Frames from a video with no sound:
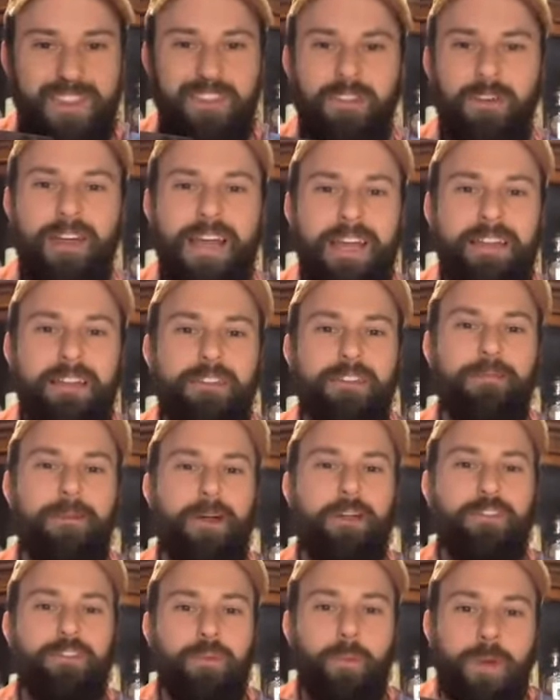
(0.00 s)
So again, it's a
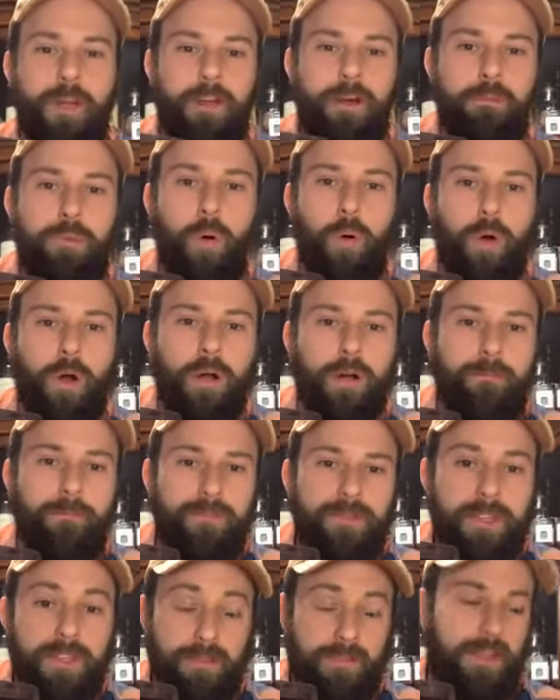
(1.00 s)
very sweeter pour
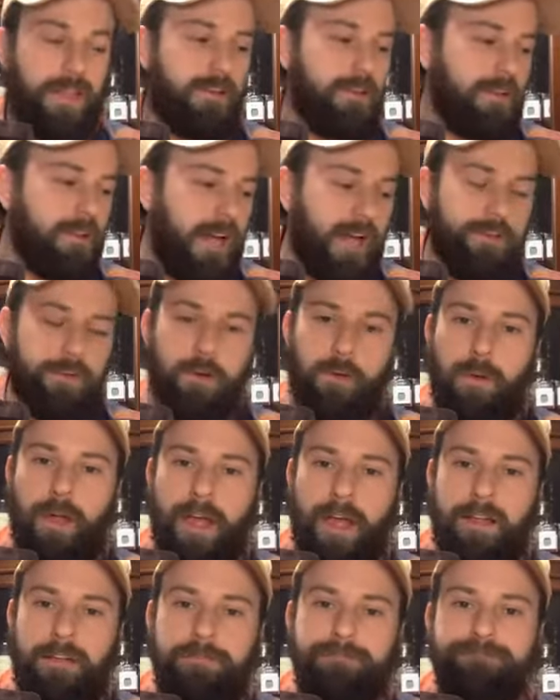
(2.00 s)
than the Elijah
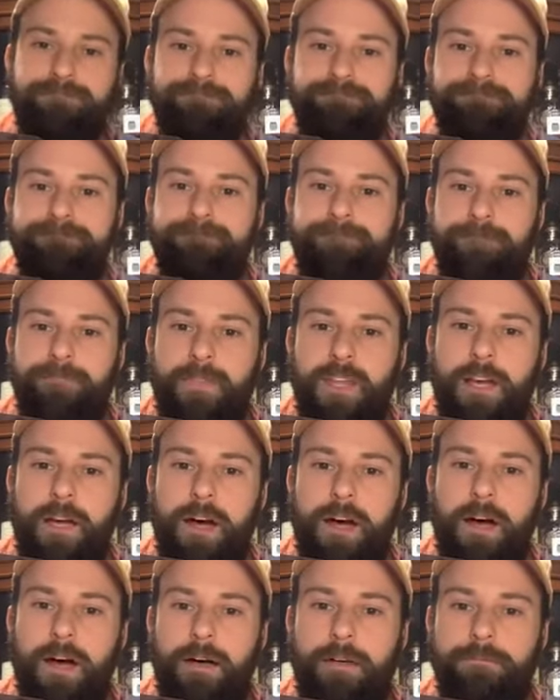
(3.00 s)
Craig.
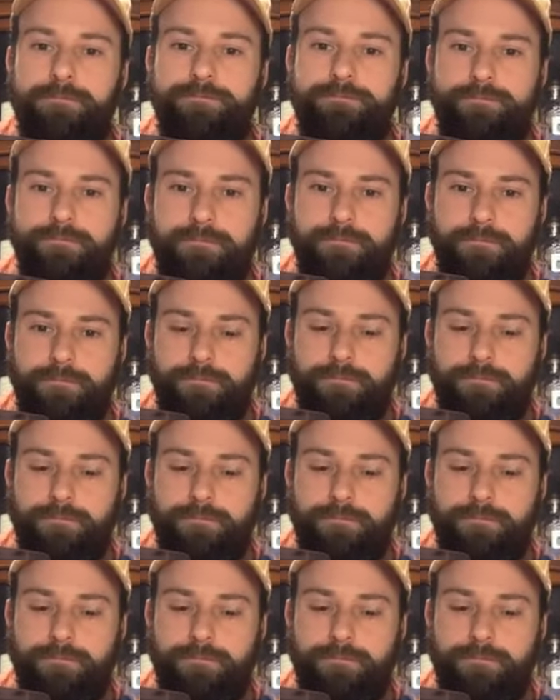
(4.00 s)
Um,